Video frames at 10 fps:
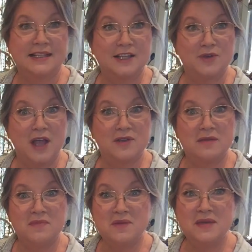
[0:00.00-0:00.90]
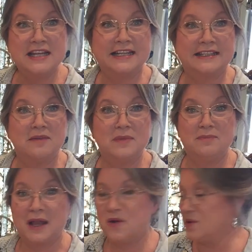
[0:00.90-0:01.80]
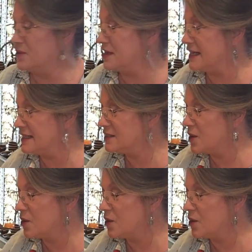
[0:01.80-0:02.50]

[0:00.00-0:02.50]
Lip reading: So y'all give me a minute. Let me blow on this.